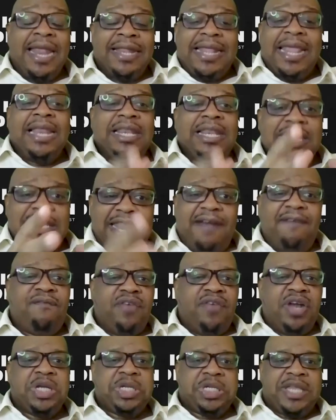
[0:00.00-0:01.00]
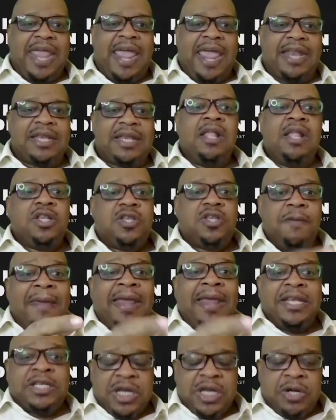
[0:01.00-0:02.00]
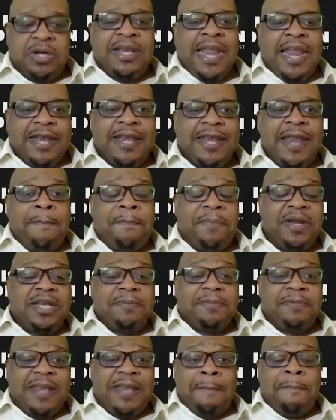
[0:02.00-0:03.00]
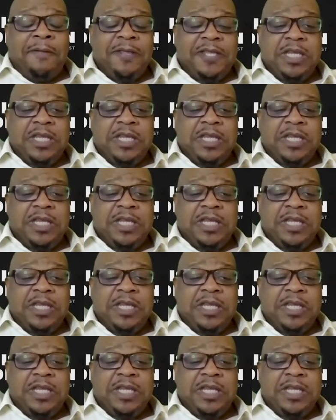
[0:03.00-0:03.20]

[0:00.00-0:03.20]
and they leverage that to maintain their their, their